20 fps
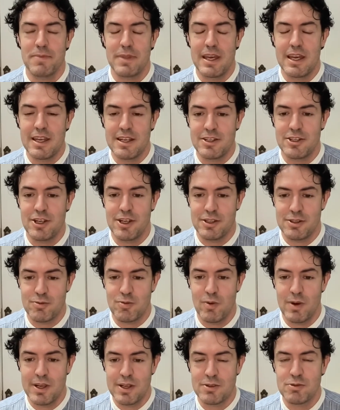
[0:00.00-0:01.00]
it just
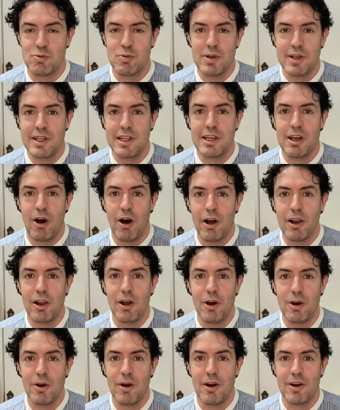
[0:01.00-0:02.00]
rings really
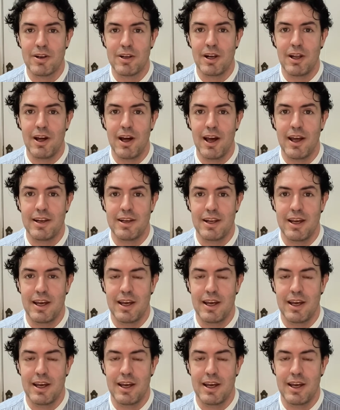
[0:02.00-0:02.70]
hollow online.